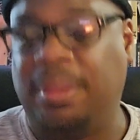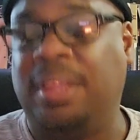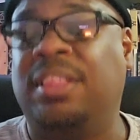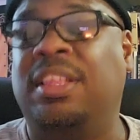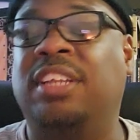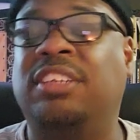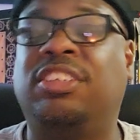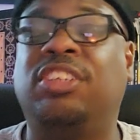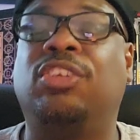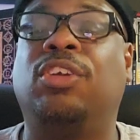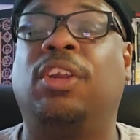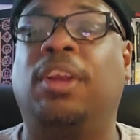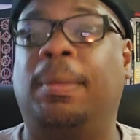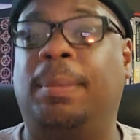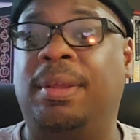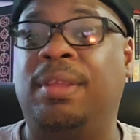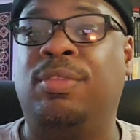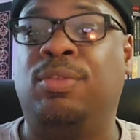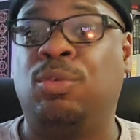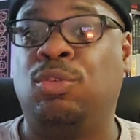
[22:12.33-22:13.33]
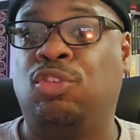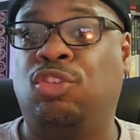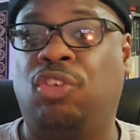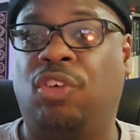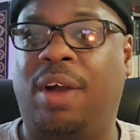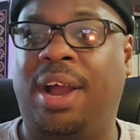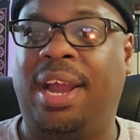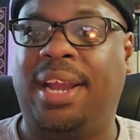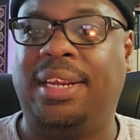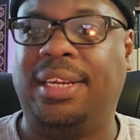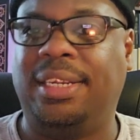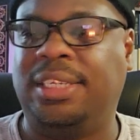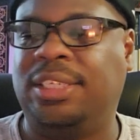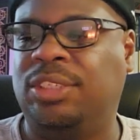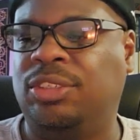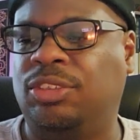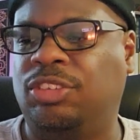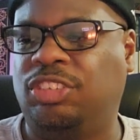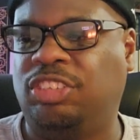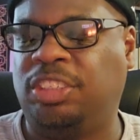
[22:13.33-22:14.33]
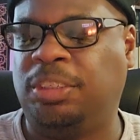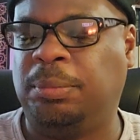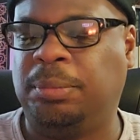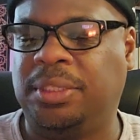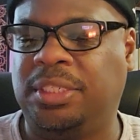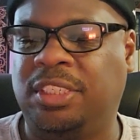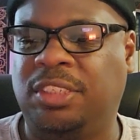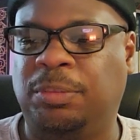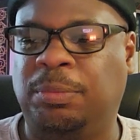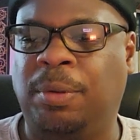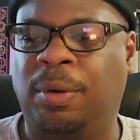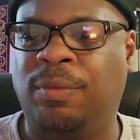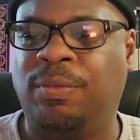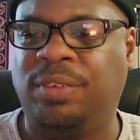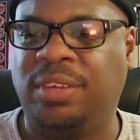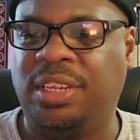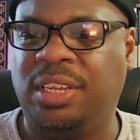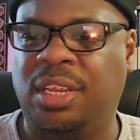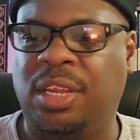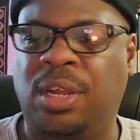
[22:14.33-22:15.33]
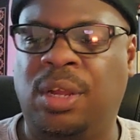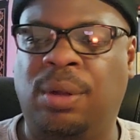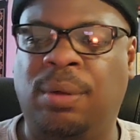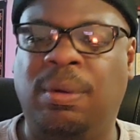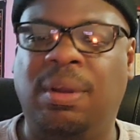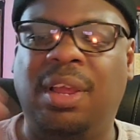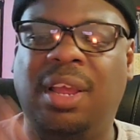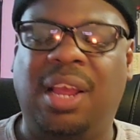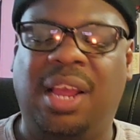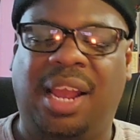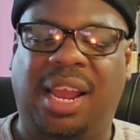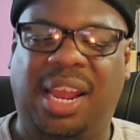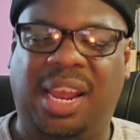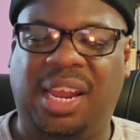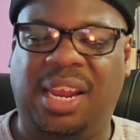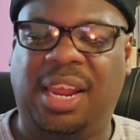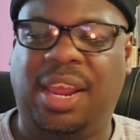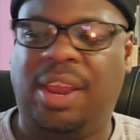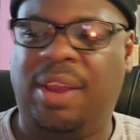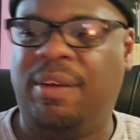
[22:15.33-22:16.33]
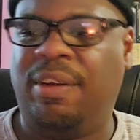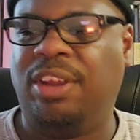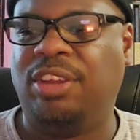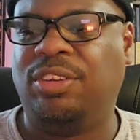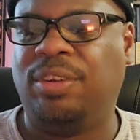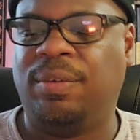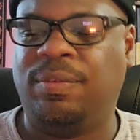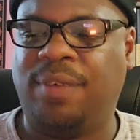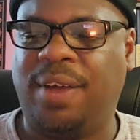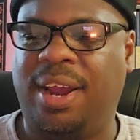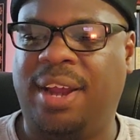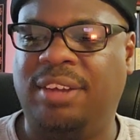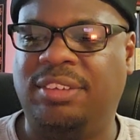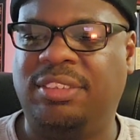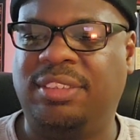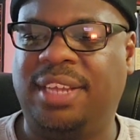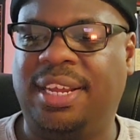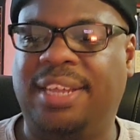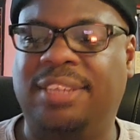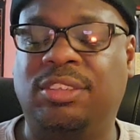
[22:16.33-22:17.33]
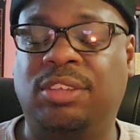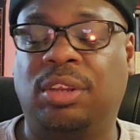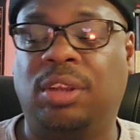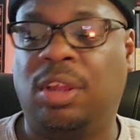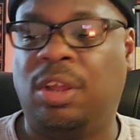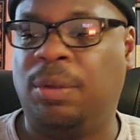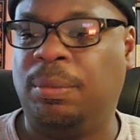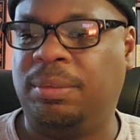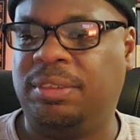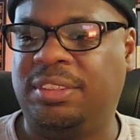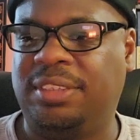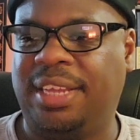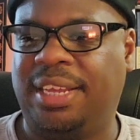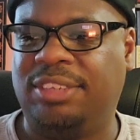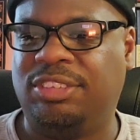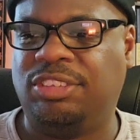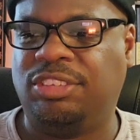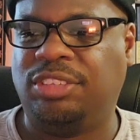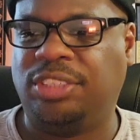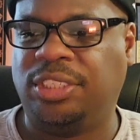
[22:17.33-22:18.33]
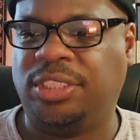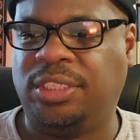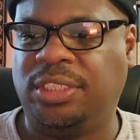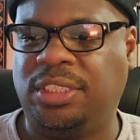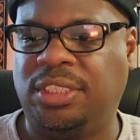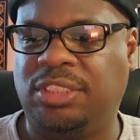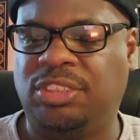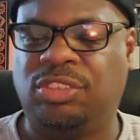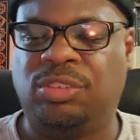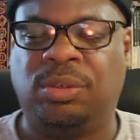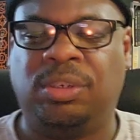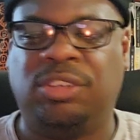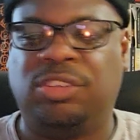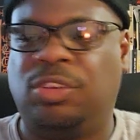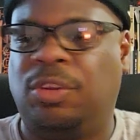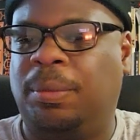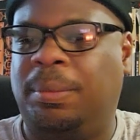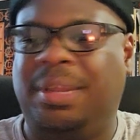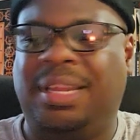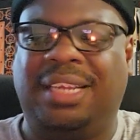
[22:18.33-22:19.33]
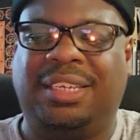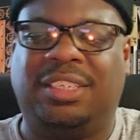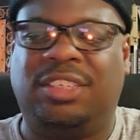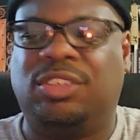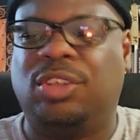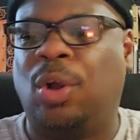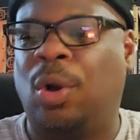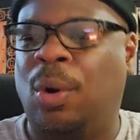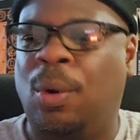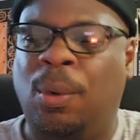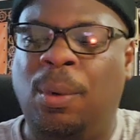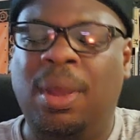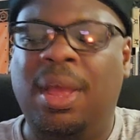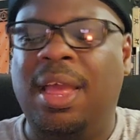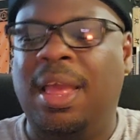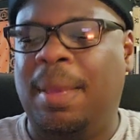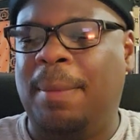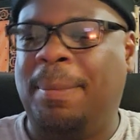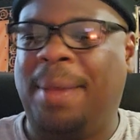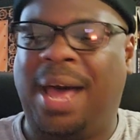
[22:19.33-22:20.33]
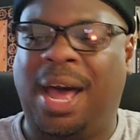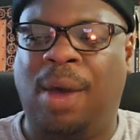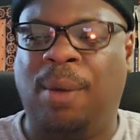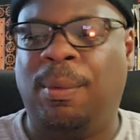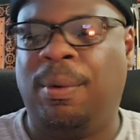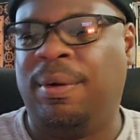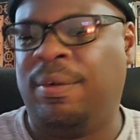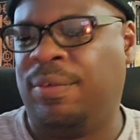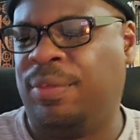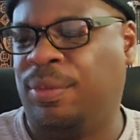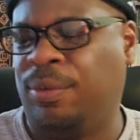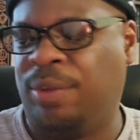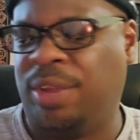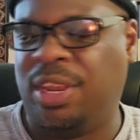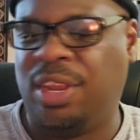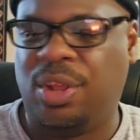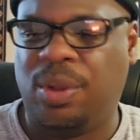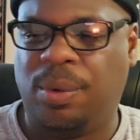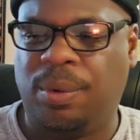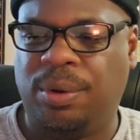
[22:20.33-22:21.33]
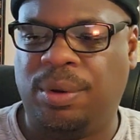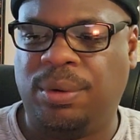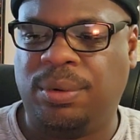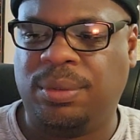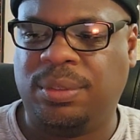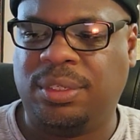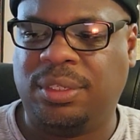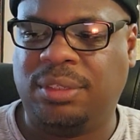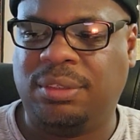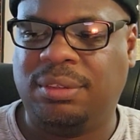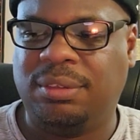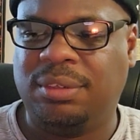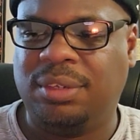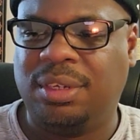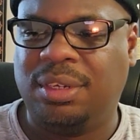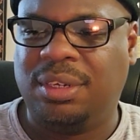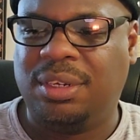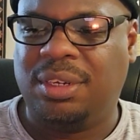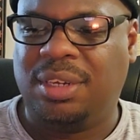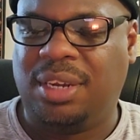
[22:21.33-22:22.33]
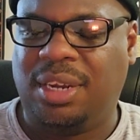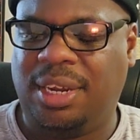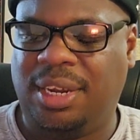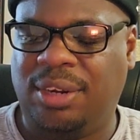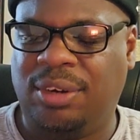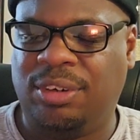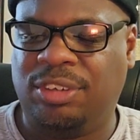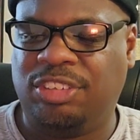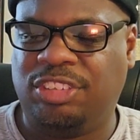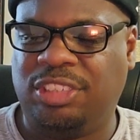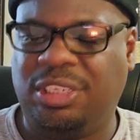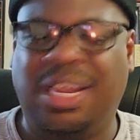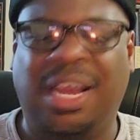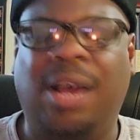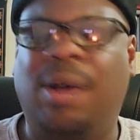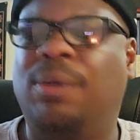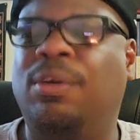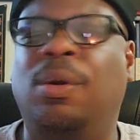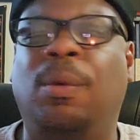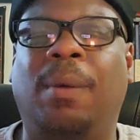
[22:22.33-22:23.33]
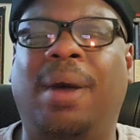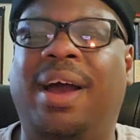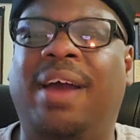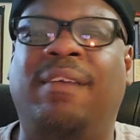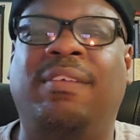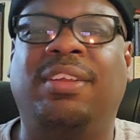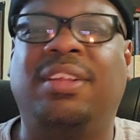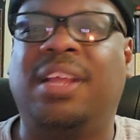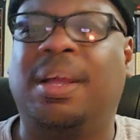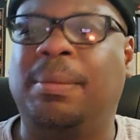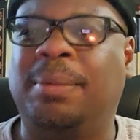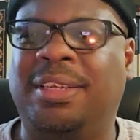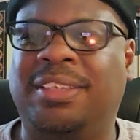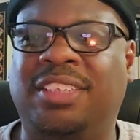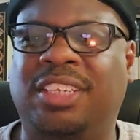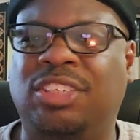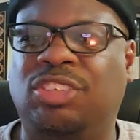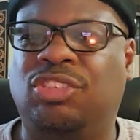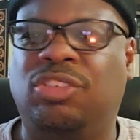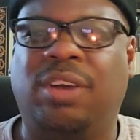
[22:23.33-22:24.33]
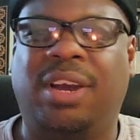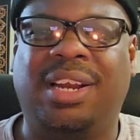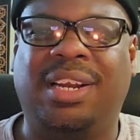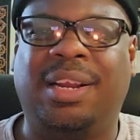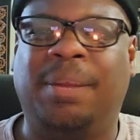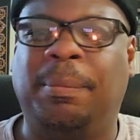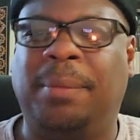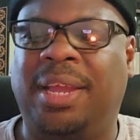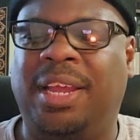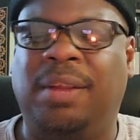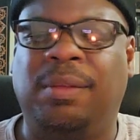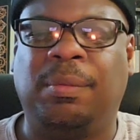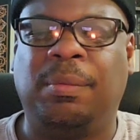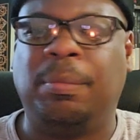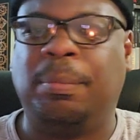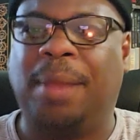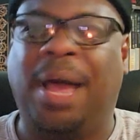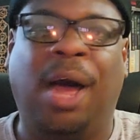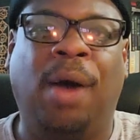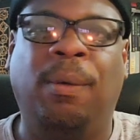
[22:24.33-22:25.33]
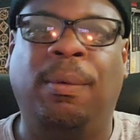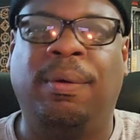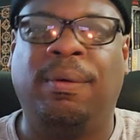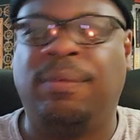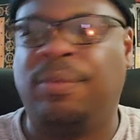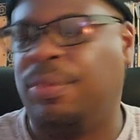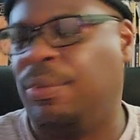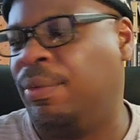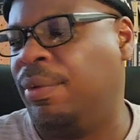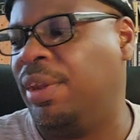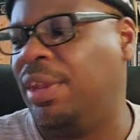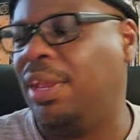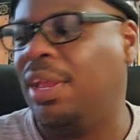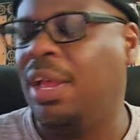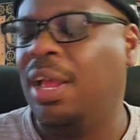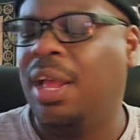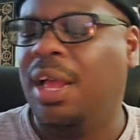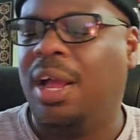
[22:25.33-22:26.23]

This is going to be through trine energy because both Leo and Aries are fire signs along with Sagittarius. So there's going to be like this whole power of three going on energy. I don't know why. Every time I say trine, I'm like power of three.